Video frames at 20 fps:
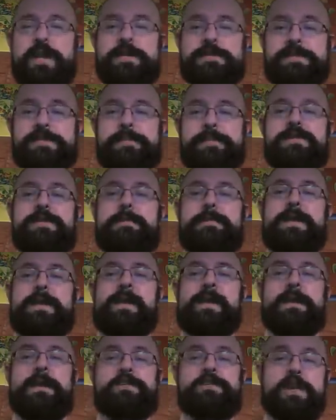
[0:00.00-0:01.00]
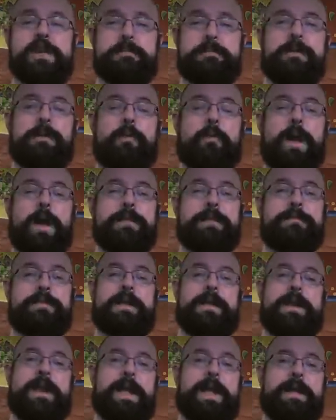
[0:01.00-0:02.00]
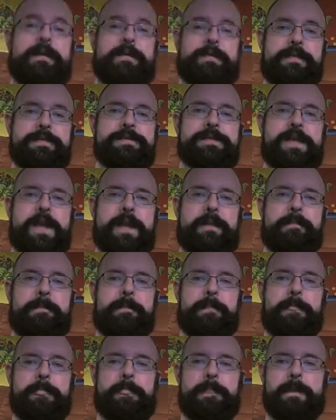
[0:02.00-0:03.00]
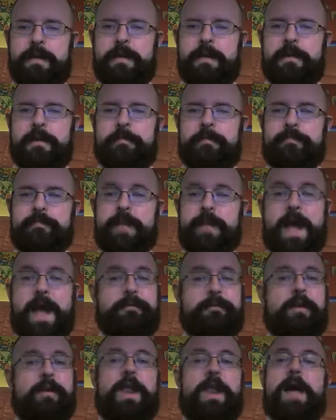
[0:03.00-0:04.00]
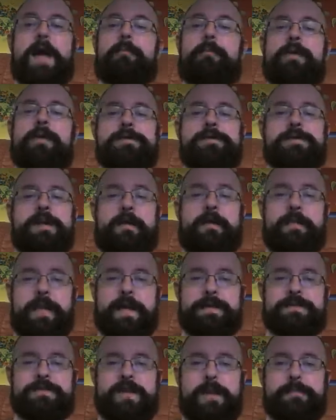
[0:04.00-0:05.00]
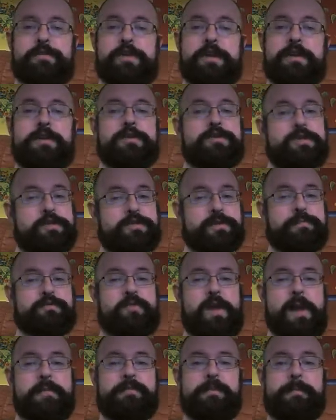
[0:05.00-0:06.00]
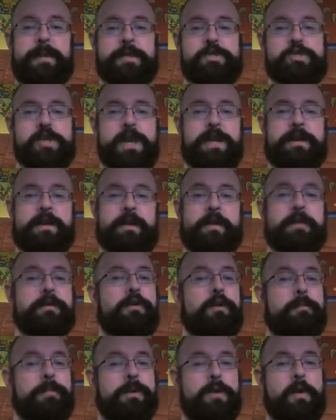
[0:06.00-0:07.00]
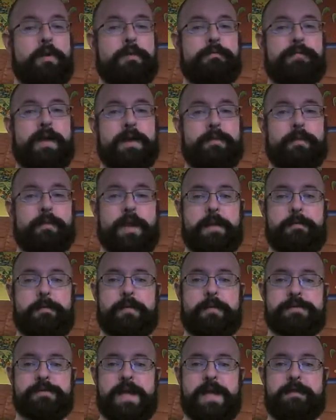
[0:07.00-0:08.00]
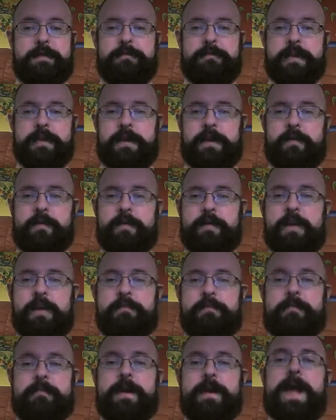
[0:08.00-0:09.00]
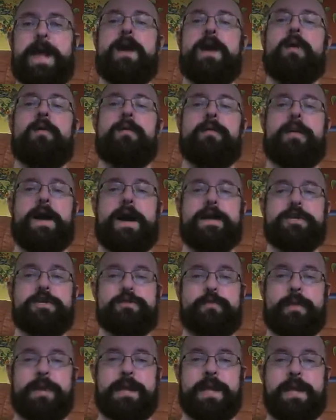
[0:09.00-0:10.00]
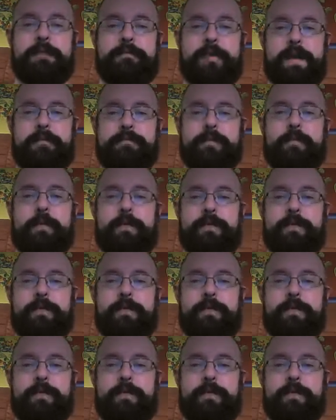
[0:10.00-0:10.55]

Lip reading: seems to be a legitimate way to get ahead in this game. I have a lot more to say on that subject, so subscribe to my channel and you'll be notified when I post that video. For now, I just want to give everyone the